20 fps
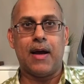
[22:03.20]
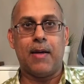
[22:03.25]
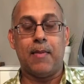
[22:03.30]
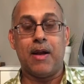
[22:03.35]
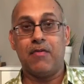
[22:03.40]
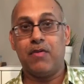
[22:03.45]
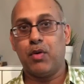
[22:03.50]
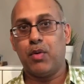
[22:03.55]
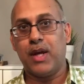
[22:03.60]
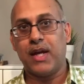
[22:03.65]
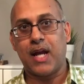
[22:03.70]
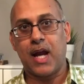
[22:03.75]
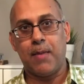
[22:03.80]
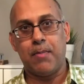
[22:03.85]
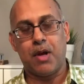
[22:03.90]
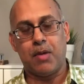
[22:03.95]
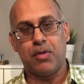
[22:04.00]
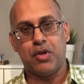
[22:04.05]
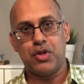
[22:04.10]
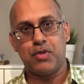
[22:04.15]
every week I
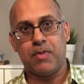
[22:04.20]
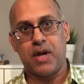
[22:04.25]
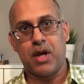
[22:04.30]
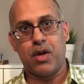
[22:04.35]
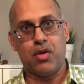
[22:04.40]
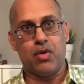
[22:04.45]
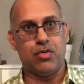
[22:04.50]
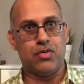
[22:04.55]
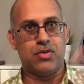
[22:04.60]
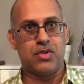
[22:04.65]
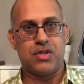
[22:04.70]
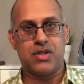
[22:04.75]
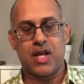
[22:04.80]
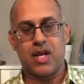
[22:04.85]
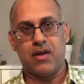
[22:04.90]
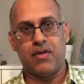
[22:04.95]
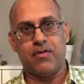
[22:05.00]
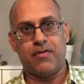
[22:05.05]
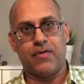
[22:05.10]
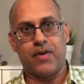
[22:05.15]
publish my own
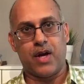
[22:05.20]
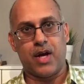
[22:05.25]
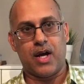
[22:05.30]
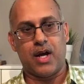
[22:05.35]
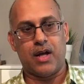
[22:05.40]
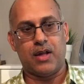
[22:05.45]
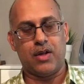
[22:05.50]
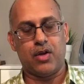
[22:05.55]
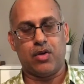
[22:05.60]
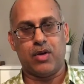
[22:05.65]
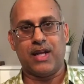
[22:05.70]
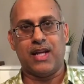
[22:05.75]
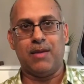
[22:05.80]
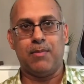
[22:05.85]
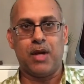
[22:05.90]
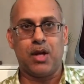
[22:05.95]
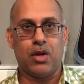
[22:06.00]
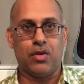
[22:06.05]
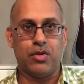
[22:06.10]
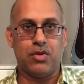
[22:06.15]
set of little
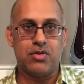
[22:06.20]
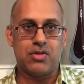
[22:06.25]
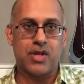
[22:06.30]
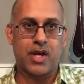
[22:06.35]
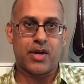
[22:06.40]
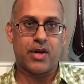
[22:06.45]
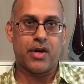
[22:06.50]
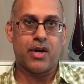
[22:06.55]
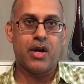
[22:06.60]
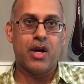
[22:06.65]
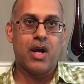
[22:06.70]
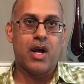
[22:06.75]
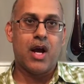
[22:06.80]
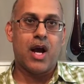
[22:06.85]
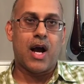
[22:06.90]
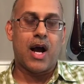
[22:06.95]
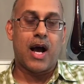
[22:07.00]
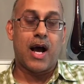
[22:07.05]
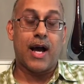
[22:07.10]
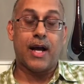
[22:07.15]
email newsletter.
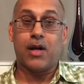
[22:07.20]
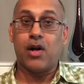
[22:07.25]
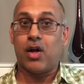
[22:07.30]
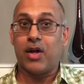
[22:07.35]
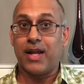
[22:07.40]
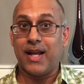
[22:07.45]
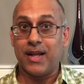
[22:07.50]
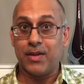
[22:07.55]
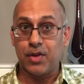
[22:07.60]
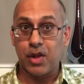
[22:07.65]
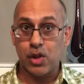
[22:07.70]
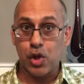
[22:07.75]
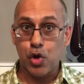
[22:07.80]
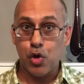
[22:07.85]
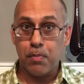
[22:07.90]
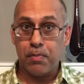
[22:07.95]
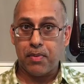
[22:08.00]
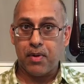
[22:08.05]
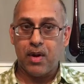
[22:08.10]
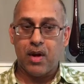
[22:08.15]
I call it In the
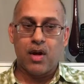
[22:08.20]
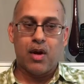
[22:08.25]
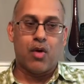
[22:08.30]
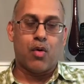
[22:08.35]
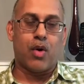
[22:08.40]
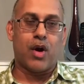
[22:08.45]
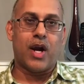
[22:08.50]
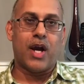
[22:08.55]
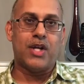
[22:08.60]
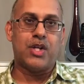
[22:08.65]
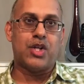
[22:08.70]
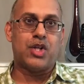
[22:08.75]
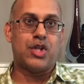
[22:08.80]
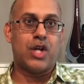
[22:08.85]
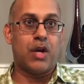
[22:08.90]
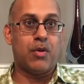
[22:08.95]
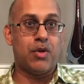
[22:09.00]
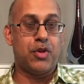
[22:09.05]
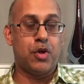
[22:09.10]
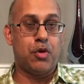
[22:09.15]
Loop, where I just
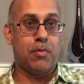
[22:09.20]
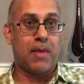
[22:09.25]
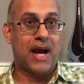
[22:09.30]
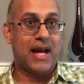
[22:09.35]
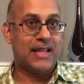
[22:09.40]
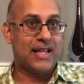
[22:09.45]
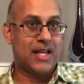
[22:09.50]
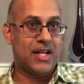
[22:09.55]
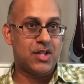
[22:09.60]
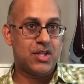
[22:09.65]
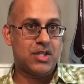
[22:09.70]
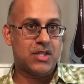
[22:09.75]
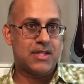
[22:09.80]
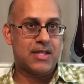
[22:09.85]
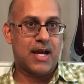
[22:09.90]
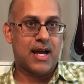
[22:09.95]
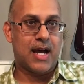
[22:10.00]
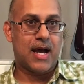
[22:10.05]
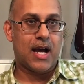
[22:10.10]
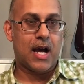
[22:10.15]
share with you my latest
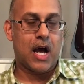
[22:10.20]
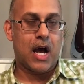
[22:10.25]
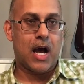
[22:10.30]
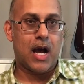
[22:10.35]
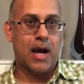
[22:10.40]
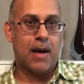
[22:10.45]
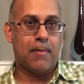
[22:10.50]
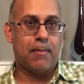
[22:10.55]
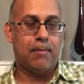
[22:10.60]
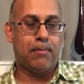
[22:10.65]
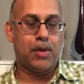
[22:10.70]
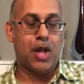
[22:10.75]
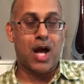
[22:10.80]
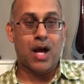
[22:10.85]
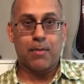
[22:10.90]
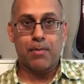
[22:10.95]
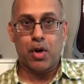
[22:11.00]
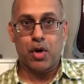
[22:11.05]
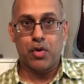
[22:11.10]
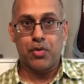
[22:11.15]

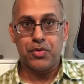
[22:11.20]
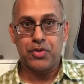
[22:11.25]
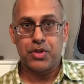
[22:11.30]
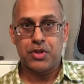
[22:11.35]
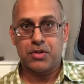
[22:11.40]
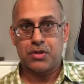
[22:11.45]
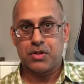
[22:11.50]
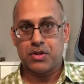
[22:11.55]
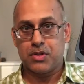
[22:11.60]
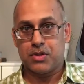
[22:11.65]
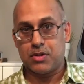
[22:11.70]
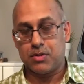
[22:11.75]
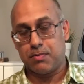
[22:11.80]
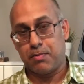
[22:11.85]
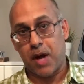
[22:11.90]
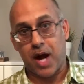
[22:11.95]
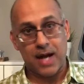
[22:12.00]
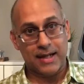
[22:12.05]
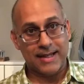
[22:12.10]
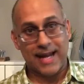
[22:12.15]
blog posts,
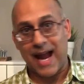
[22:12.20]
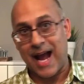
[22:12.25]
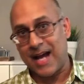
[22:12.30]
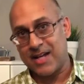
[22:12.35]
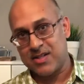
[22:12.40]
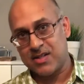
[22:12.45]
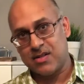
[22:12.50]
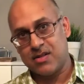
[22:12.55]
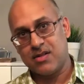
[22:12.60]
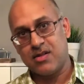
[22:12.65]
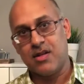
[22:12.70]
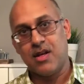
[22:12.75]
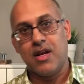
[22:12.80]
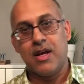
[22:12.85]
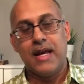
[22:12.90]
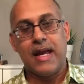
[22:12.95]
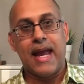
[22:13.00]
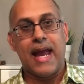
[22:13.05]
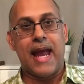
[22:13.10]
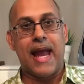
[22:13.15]
podcasts,
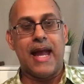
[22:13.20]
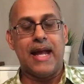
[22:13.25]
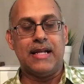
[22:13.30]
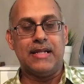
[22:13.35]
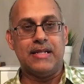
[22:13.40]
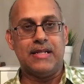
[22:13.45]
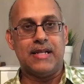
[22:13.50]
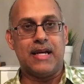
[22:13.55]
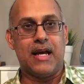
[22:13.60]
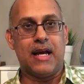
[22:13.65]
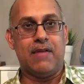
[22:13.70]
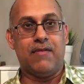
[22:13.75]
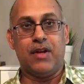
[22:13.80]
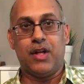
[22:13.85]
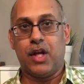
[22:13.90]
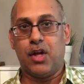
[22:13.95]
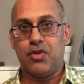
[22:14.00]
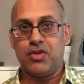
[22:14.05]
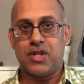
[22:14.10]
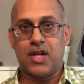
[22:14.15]
and
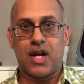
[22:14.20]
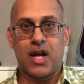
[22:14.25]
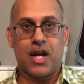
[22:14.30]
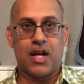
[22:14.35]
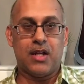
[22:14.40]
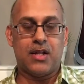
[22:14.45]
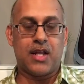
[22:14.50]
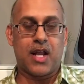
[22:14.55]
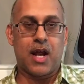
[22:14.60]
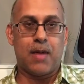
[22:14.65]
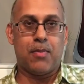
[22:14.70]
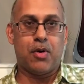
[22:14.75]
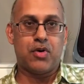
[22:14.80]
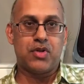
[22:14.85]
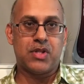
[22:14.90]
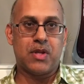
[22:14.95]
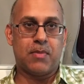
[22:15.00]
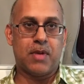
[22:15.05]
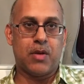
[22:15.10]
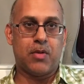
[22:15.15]
videos that I
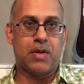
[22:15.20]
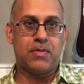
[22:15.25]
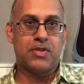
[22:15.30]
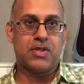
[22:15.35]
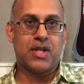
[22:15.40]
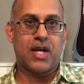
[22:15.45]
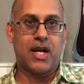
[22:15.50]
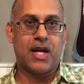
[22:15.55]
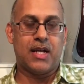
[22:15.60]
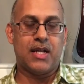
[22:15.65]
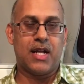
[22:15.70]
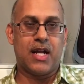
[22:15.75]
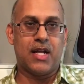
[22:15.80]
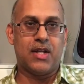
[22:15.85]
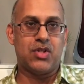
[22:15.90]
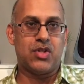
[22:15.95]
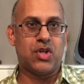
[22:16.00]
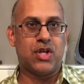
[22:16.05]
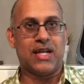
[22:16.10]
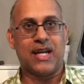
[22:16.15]
post on my website.
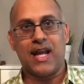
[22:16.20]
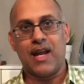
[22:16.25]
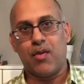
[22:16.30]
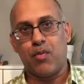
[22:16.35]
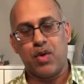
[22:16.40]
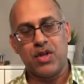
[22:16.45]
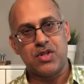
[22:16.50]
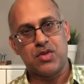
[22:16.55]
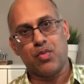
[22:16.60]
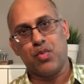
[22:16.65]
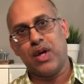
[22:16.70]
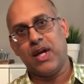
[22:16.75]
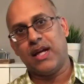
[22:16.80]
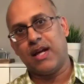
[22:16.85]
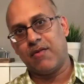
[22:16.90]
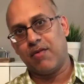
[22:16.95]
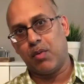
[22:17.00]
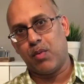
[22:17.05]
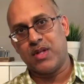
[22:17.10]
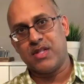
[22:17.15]
And so you can get it once a week,
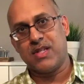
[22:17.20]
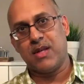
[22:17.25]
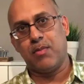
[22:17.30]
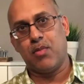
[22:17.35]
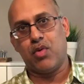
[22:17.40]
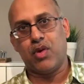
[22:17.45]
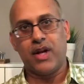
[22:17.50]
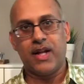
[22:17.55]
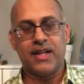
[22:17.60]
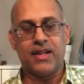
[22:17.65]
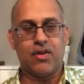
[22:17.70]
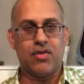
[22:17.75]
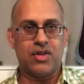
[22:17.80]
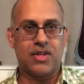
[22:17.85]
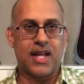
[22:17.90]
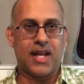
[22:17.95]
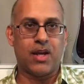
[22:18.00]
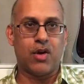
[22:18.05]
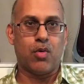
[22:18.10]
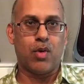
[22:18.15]
every Wednesday morning.
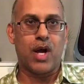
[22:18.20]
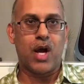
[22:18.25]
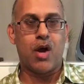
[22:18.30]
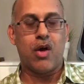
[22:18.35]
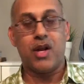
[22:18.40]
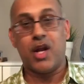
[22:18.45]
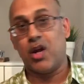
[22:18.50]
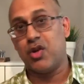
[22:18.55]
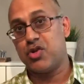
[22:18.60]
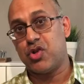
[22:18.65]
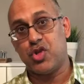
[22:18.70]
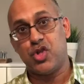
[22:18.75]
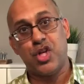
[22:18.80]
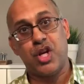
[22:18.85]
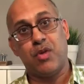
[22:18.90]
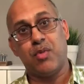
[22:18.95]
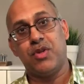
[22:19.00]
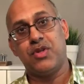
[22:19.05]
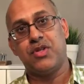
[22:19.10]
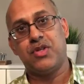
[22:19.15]
They go out, and I also
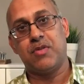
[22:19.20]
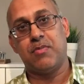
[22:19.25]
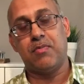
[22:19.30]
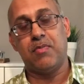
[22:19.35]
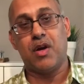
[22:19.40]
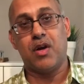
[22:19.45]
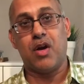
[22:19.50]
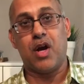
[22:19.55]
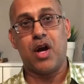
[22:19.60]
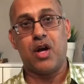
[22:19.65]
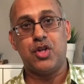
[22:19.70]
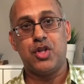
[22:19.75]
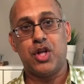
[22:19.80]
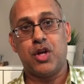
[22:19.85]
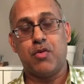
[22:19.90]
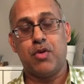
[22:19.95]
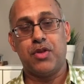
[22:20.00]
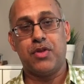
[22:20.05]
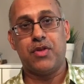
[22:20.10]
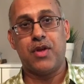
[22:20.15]
share with
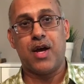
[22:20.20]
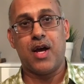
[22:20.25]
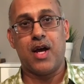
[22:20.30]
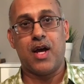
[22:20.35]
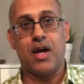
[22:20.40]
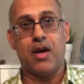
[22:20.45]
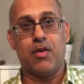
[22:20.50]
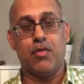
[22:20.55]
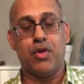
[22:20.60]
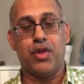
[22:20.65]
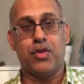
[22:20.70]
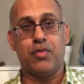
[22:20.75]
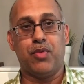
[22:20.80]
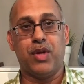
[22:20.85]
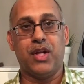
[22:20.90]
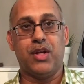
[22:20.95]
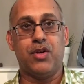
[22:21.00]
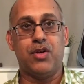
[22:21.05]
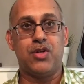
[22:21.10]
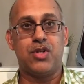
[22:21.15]
the
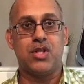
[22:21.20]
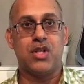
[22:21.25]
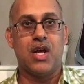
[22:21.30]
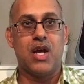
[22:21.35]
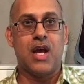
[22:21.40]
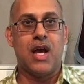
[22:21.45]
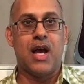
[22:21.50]
readers